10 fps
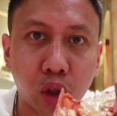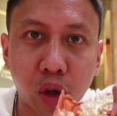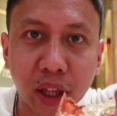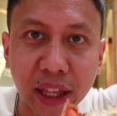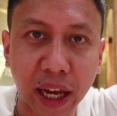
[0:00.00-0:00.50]

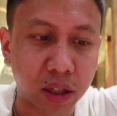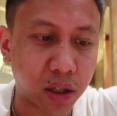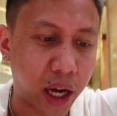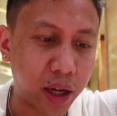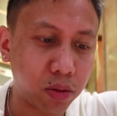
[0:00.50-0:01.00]
Look at
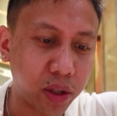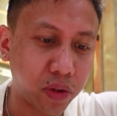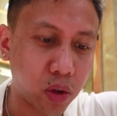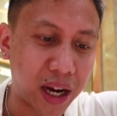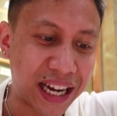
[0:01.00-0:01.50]
that. I don't
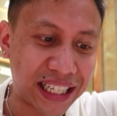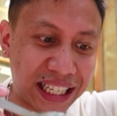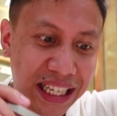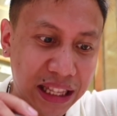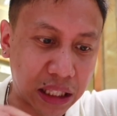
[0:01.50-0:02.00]
even know how to
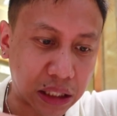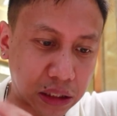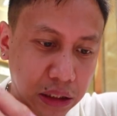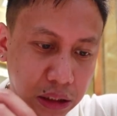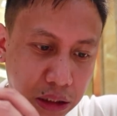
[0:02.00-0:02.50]
eat
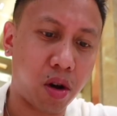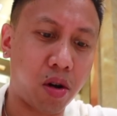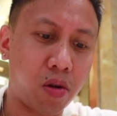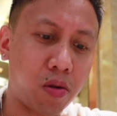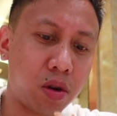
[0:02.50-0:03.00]
this.
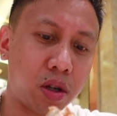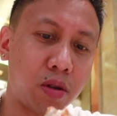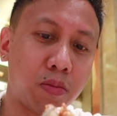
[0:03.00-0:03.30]
Oh